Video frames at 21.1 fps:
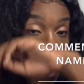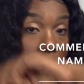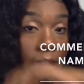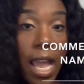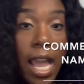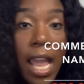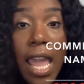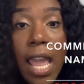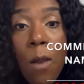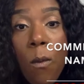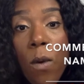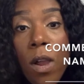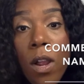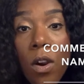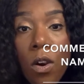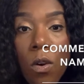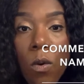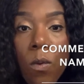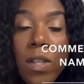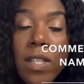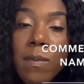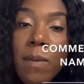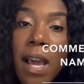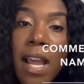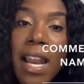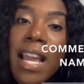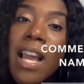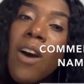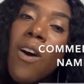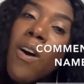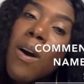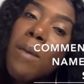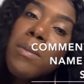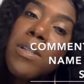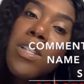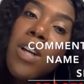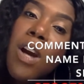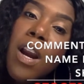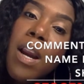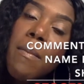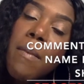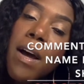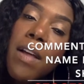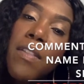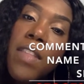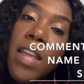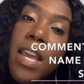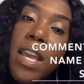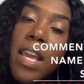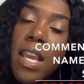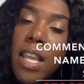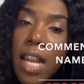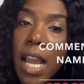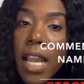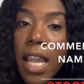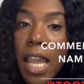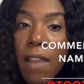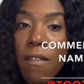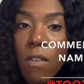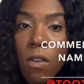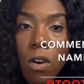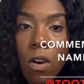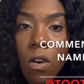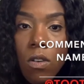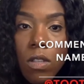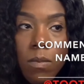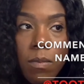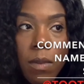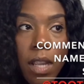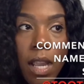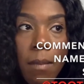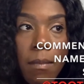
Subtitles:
I had one girl respond like, oh, I'm sorry about that, and I gave her a host pick.